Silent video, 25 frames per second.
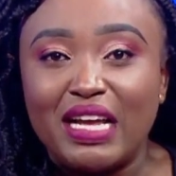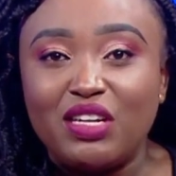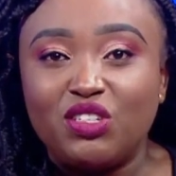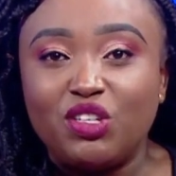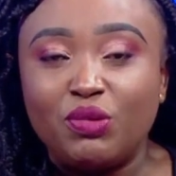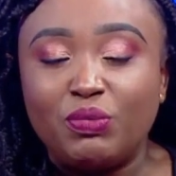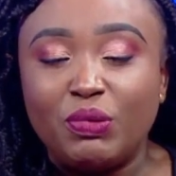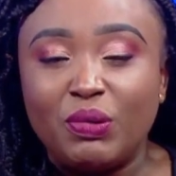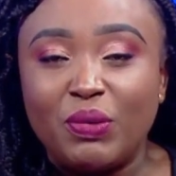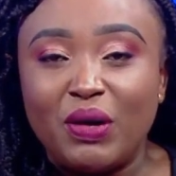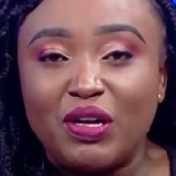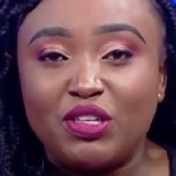
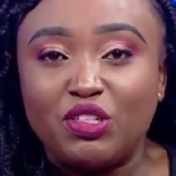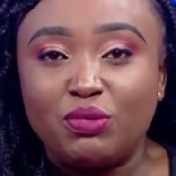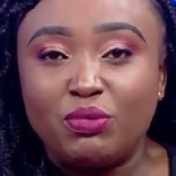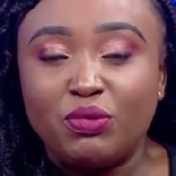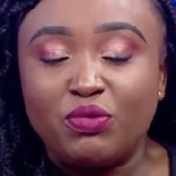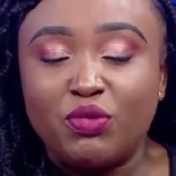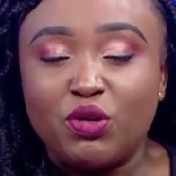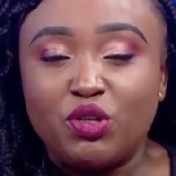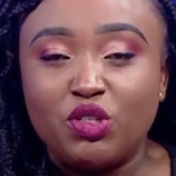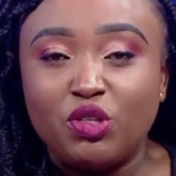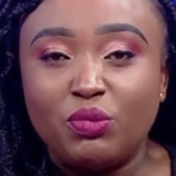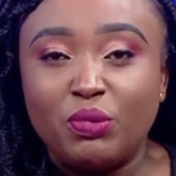
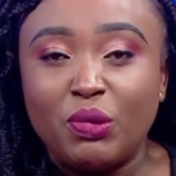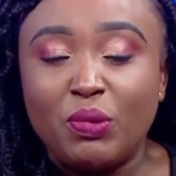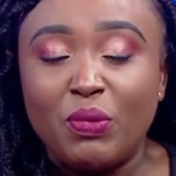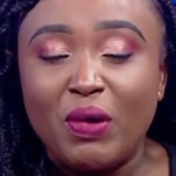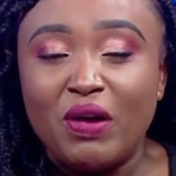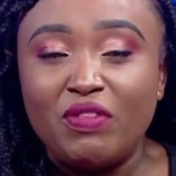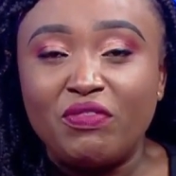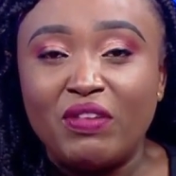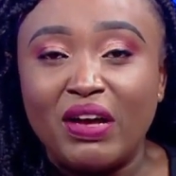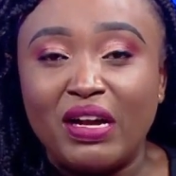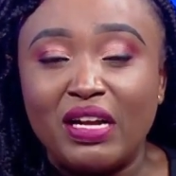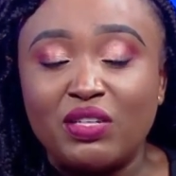
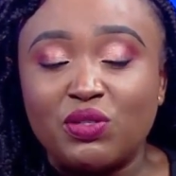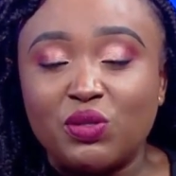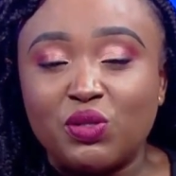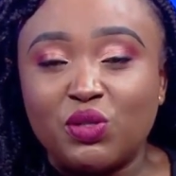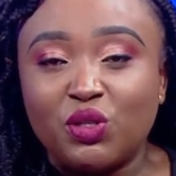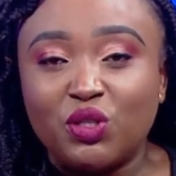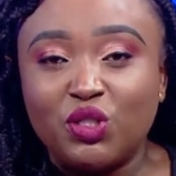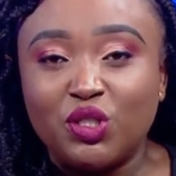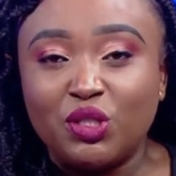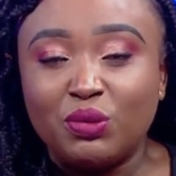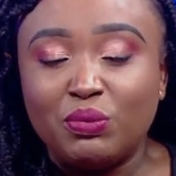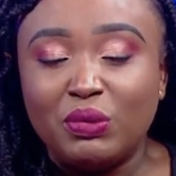111-444-111. Find us on
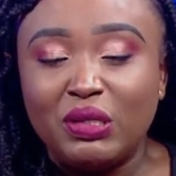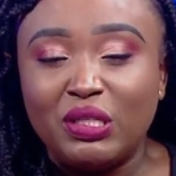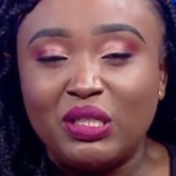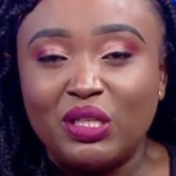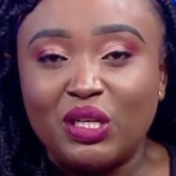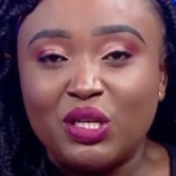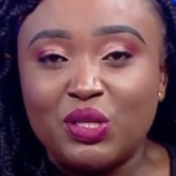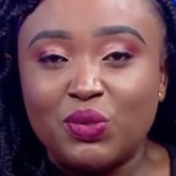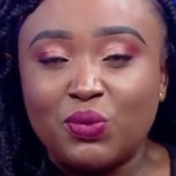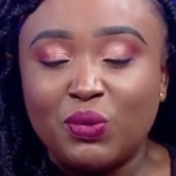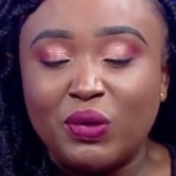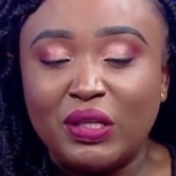social
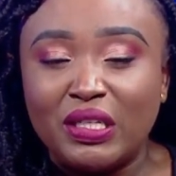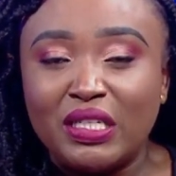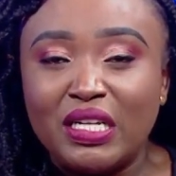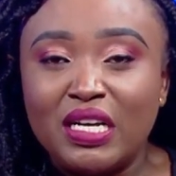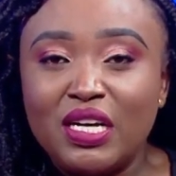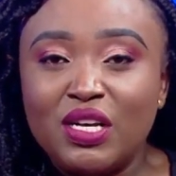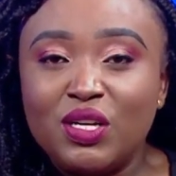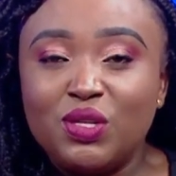media as well.